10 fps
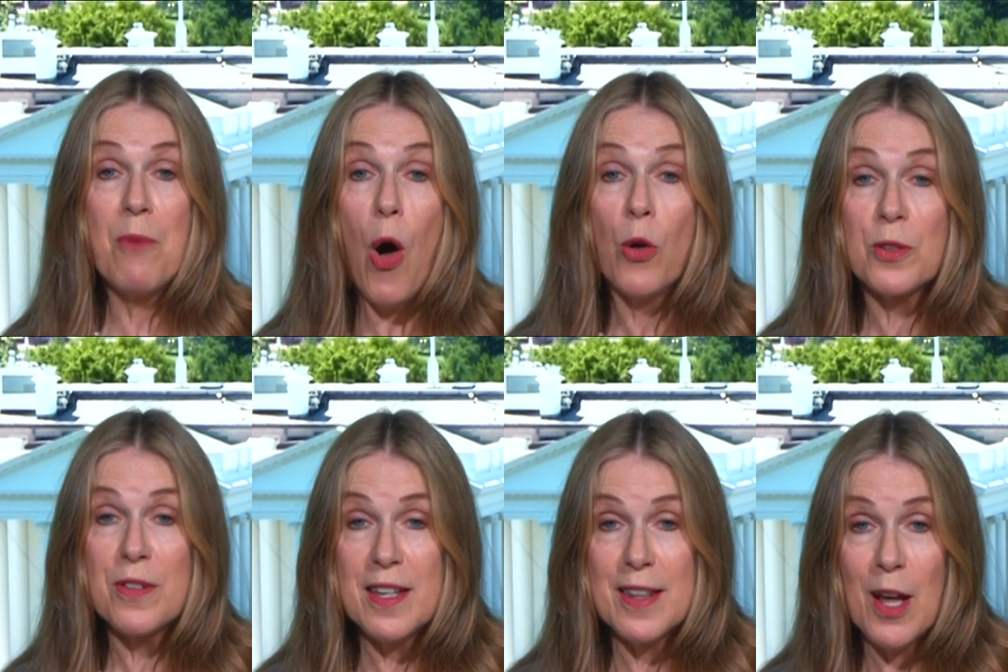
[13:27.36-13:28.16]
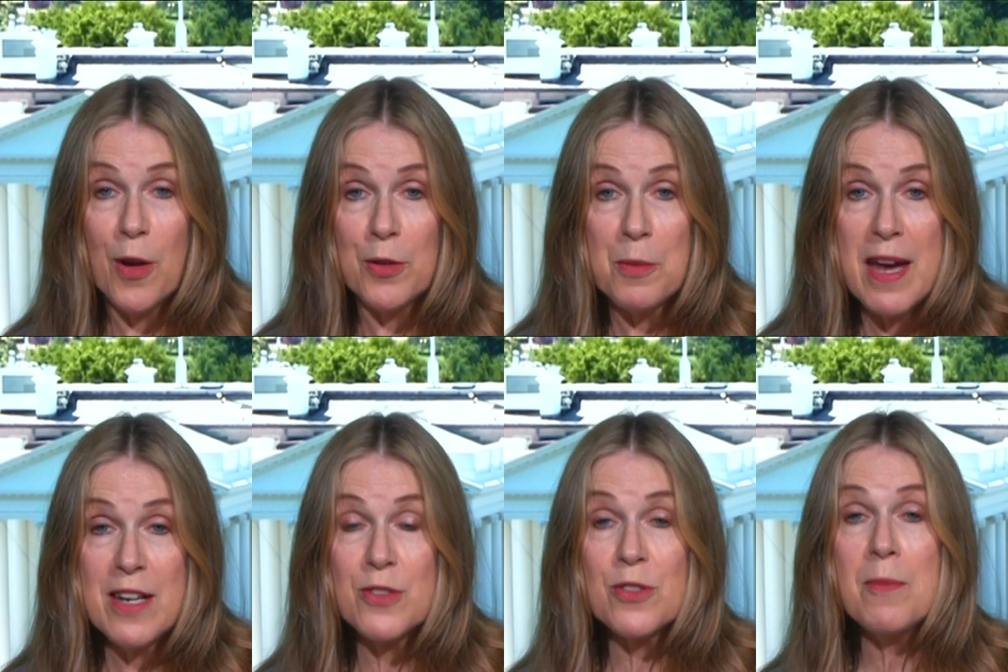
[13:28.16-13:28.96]
older than the old
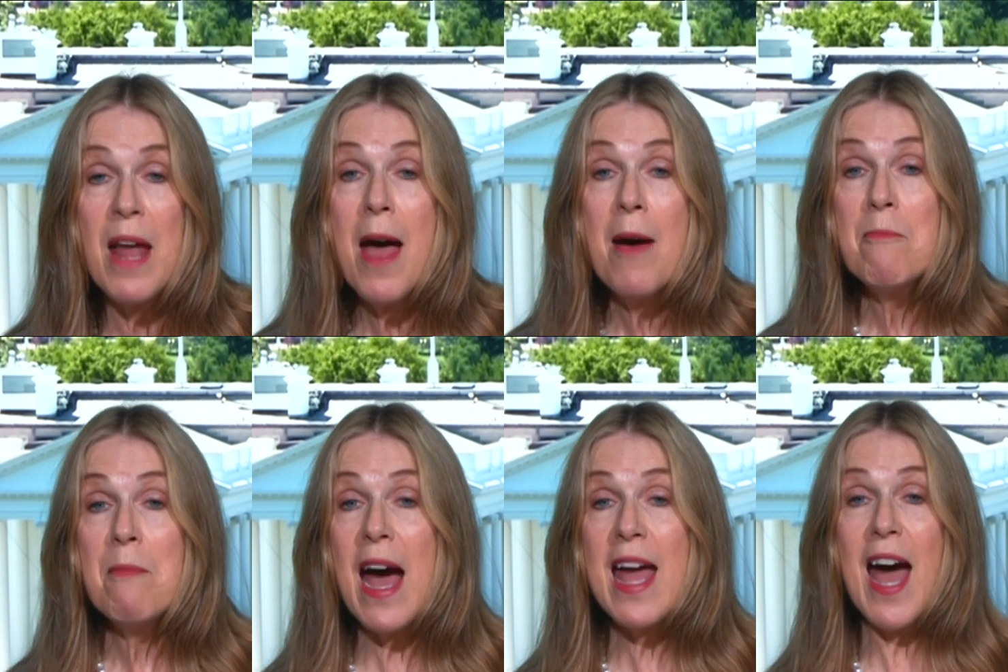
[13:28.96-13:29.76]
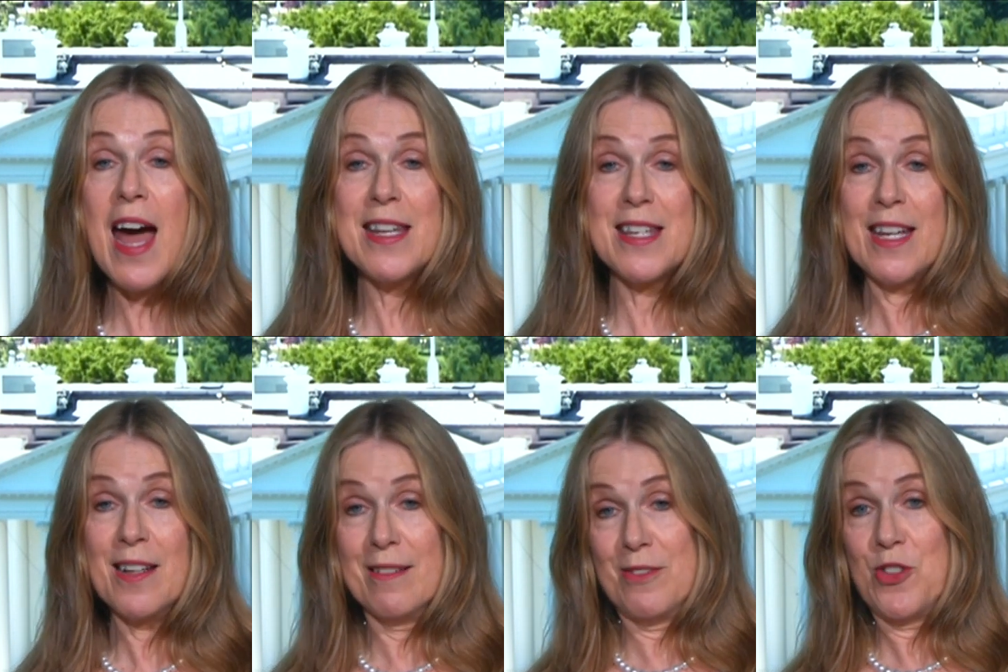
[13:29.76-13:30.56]
manuscript. My
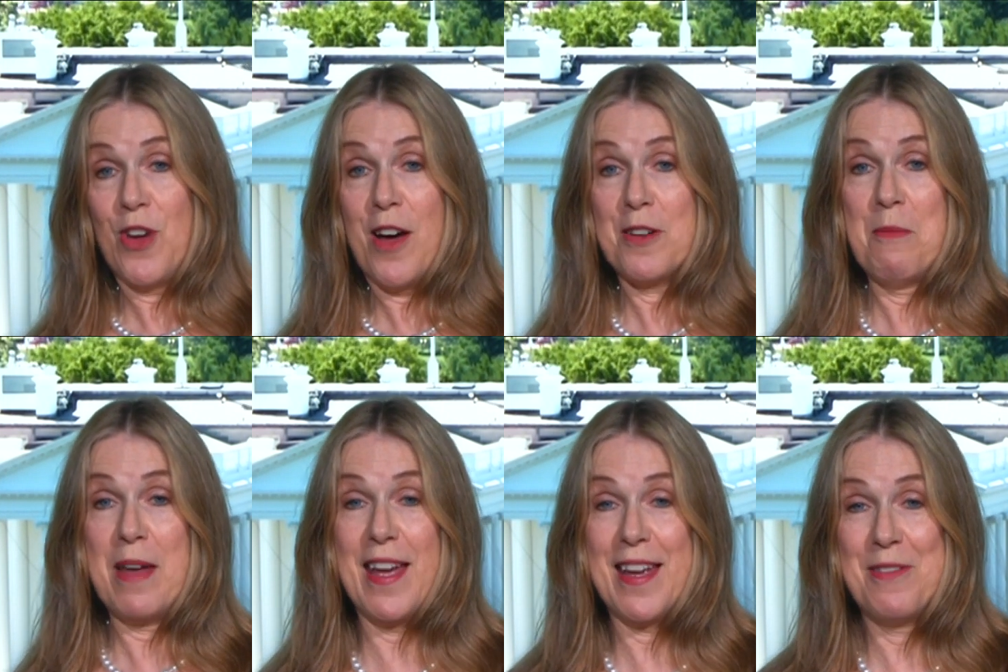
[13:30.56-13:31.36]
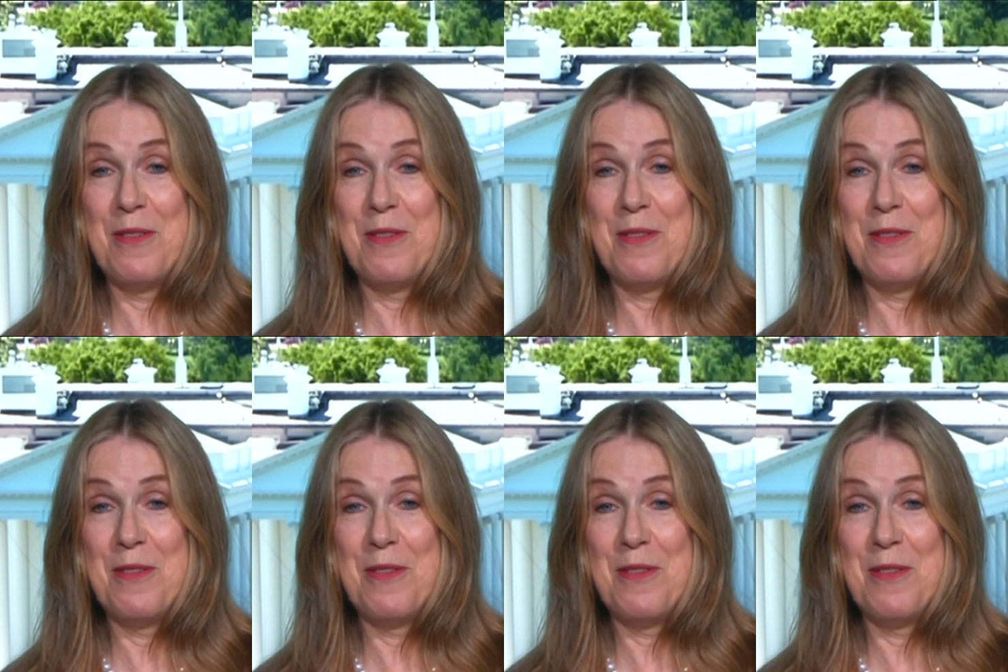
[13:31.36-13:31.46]
ideal Shahnameh